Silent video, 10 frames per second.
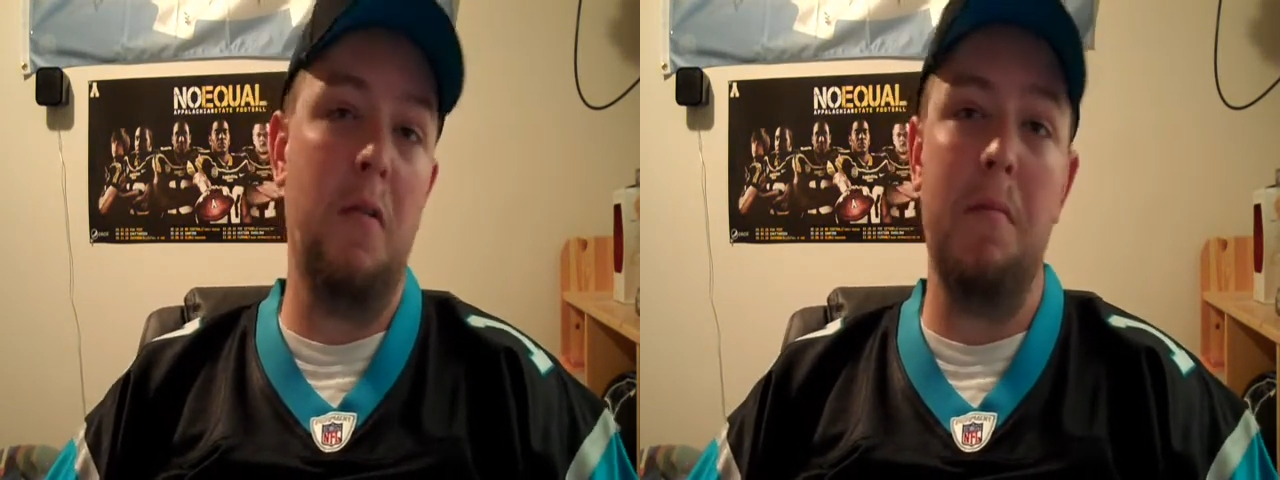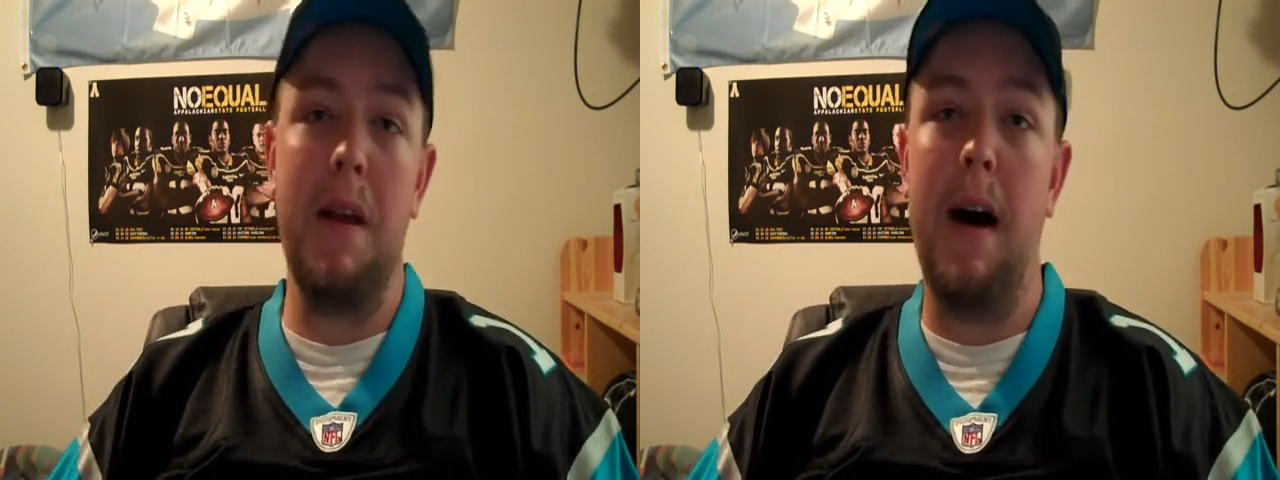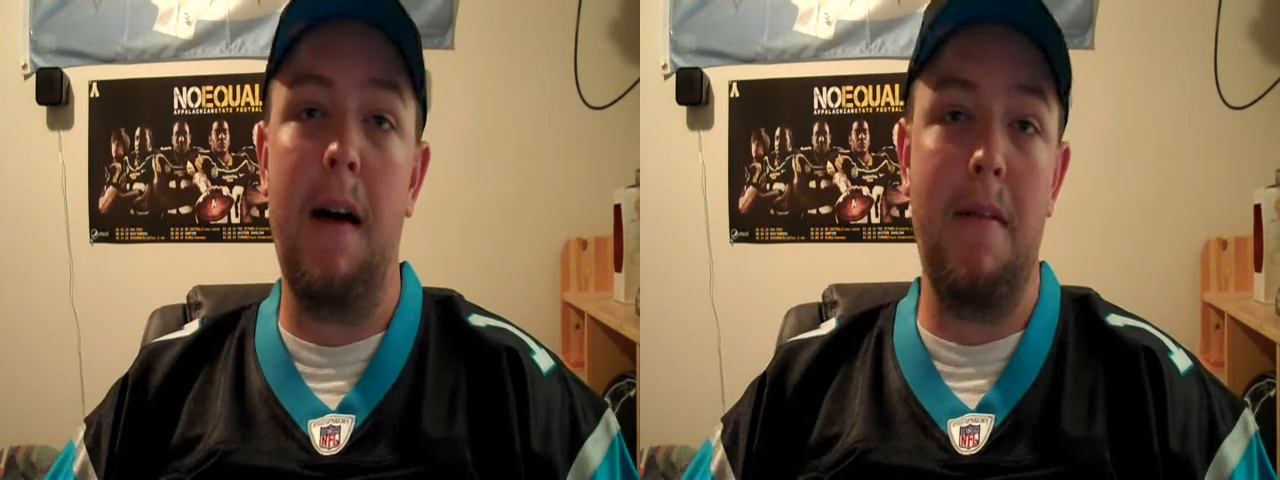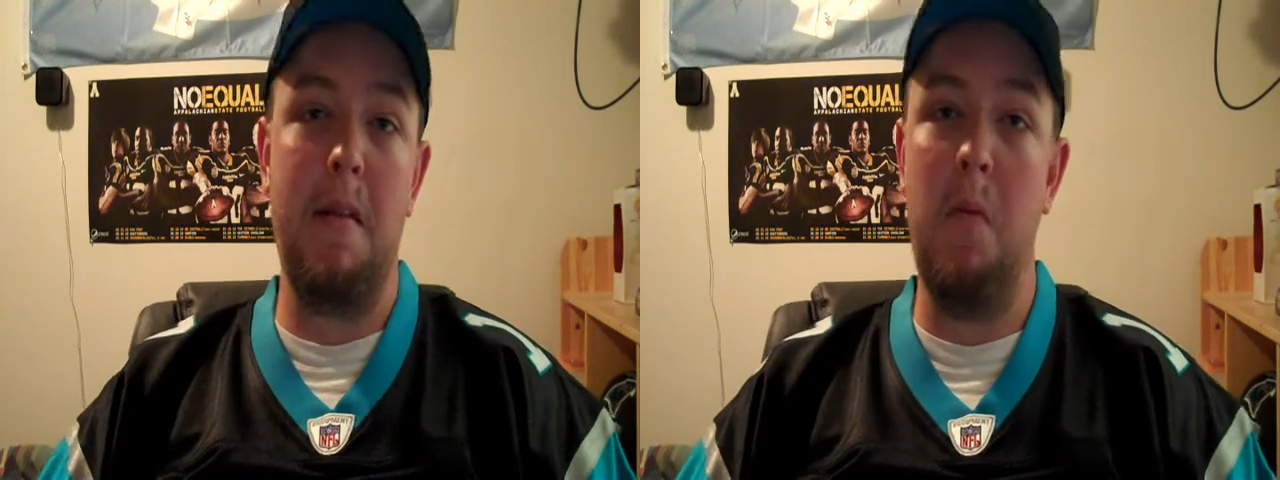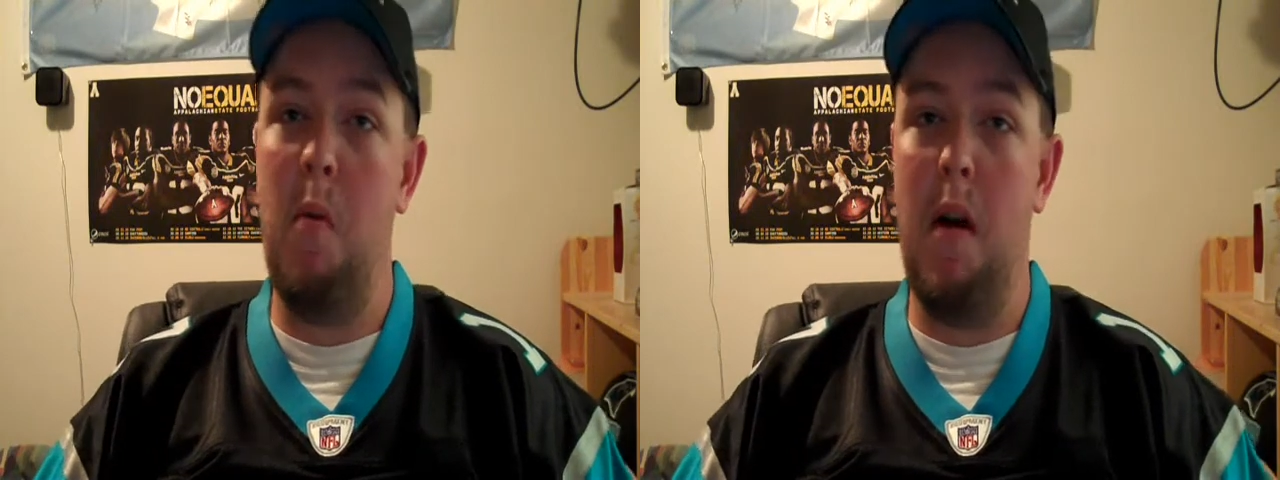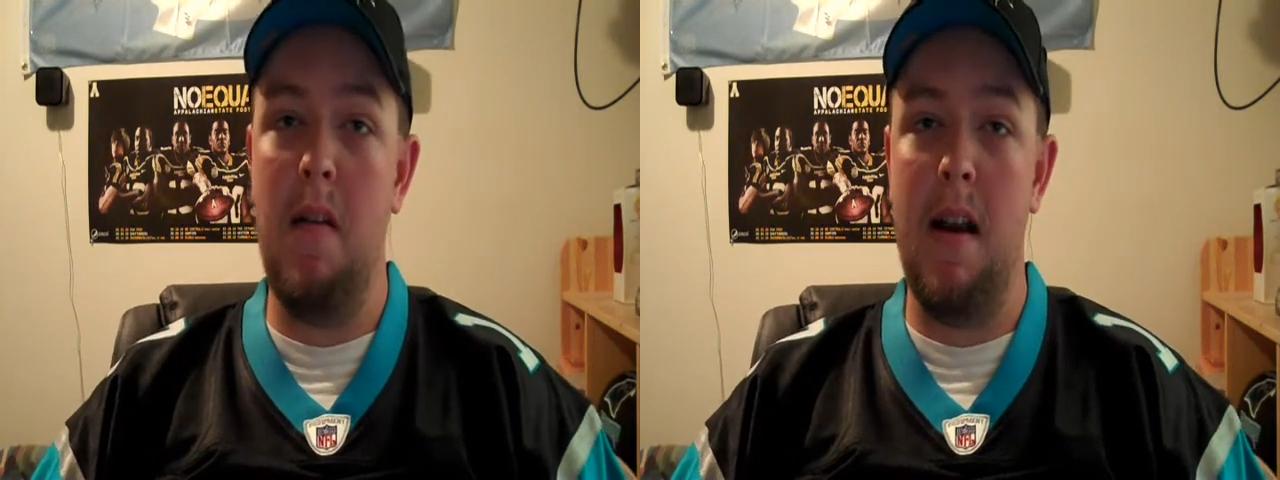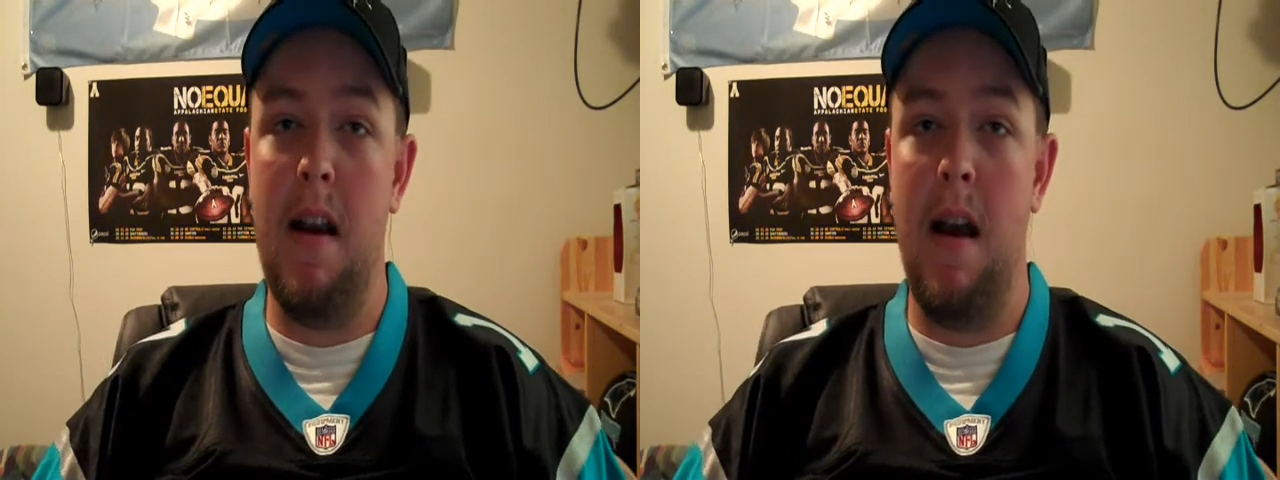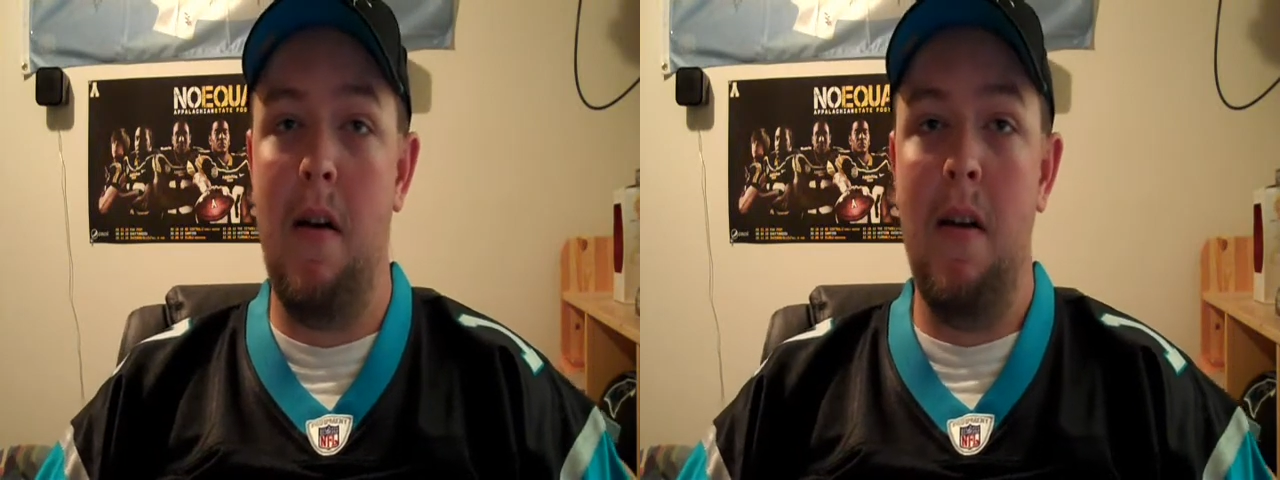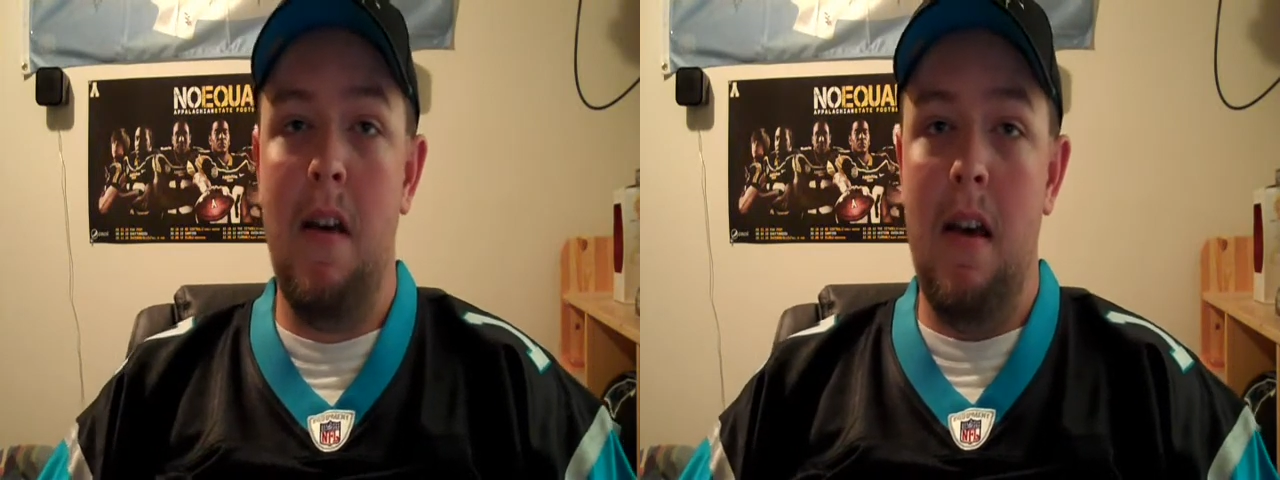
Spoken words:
and beyond the number 1 right now.